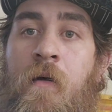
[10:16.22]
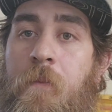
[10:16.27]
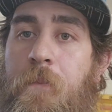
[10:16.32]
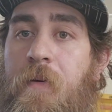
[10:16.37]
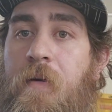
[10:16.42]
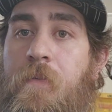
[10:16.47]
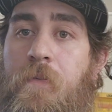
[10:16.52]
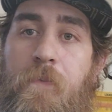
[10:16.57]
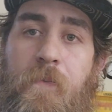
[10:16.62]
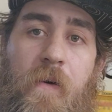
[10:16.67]

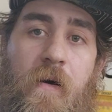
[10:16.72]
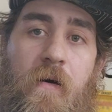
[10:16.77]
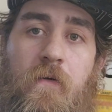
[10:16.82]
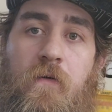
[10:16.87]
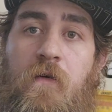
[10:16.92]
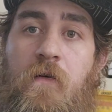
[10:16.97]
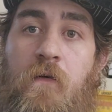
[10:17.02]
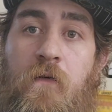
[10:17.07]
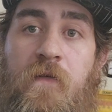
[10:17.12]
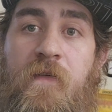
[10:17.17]
Be prepared
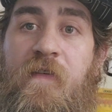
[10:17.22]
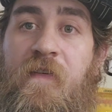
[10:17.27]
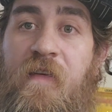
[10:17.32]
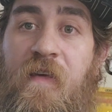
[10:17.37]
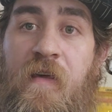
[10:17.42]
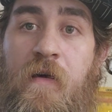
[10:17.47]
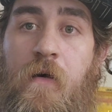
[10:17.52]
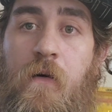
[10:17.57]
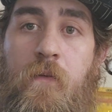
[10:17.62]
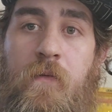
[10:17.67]
to use a
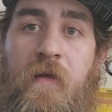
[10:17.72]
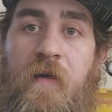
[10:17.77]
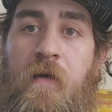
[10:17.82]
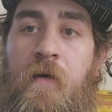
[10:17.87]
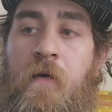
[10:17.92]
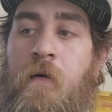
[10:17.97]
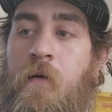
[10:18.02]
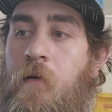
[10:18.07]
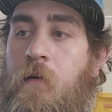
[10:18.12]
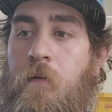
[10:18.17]
COD.
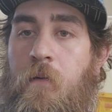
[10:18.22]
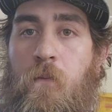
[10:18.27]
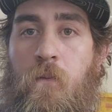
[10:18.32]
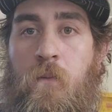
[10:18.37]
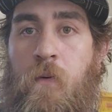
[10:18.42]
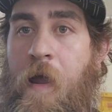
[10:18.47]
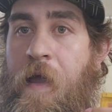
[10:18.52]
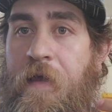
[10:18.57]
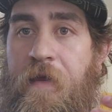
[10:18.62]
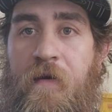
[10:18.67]

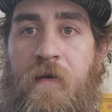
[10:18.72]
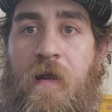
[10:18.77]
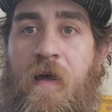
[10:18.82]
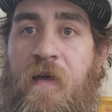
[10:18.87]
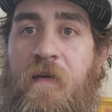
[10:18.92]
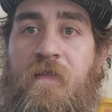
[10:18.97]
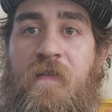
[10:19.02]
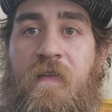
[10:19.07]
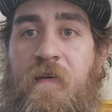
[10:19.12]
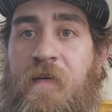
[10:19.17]

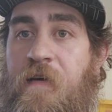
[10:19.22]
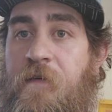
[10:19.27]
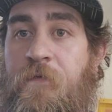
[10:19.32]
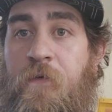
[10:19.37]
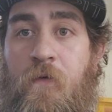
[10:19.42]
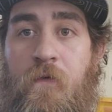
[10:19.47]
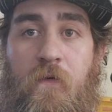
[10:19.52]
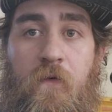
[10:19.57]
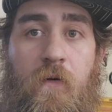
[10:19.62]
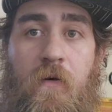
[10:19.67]
Recognize the
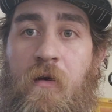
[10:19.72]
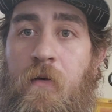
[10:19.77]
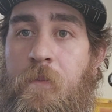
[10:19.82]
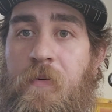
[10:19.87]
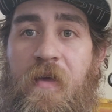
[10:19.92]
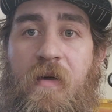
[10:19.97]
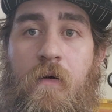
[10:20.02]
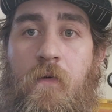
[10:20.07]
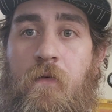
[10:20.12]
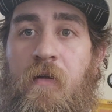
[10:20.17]
difference between a
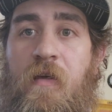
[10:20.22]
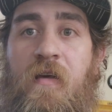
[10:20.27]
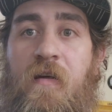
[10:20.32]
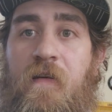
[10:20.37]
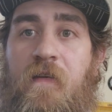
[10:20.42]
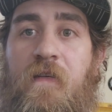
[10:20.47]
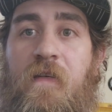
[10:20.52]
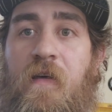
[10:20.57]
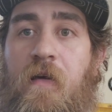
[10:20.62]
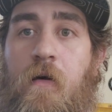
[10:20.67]
BOD
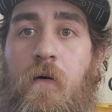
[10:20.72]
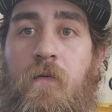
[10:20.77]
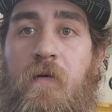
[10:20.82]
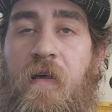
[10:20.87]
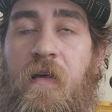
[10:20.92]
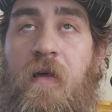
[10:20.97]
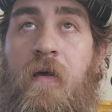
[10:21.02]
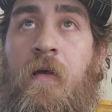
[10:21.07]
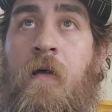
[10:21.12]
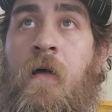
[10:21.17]
and a
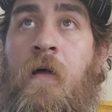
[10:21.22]
COD.